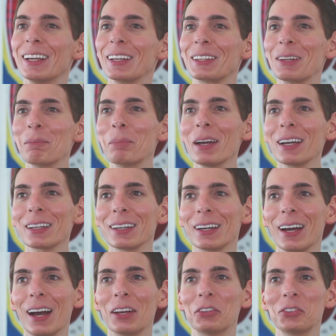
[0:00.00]
Give back
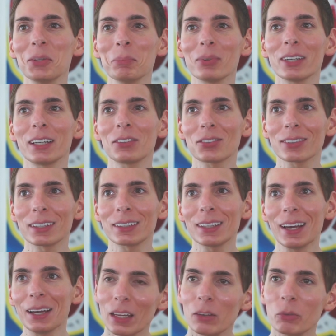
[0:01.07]
a, a simple answer like
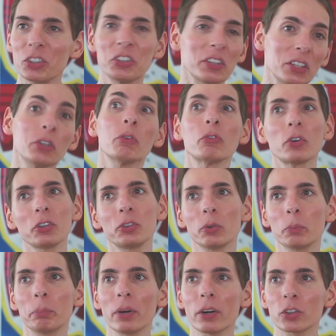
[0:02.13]
that, which then you, of course, you
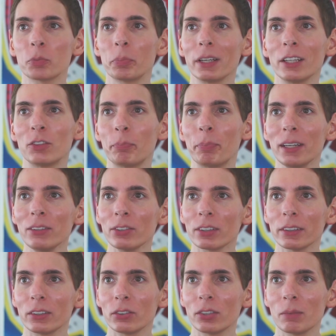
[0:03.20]
will parse, but it's
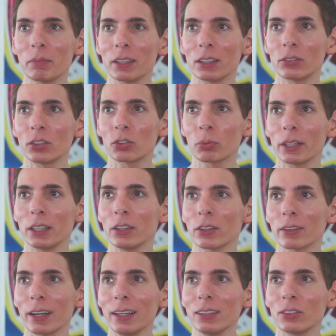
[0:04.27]
basically the same thing as this right
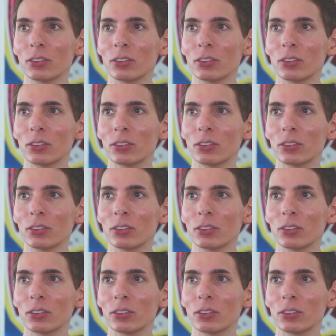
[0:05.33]
here, right?